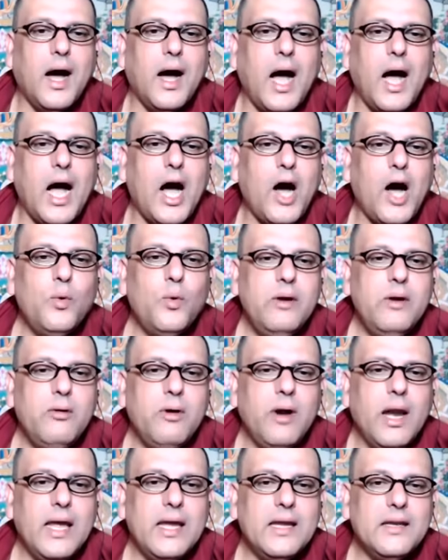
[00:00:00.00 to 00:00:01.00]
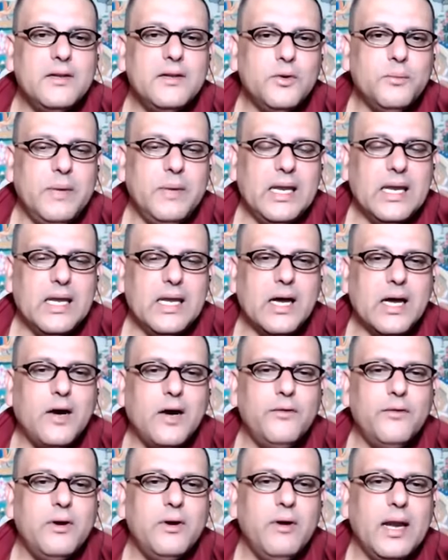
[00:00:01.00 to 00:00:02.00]
How we relate to meaning, how
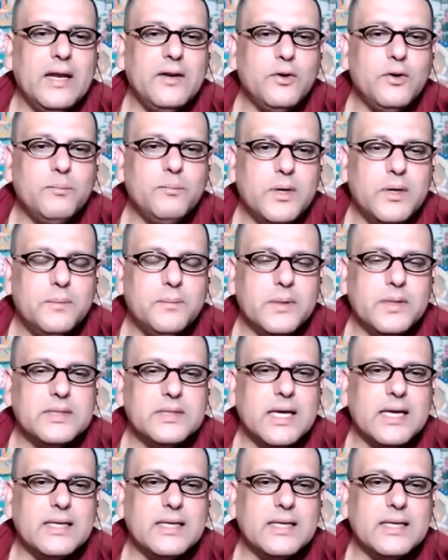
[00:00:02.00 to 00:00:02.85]
we relate to purpose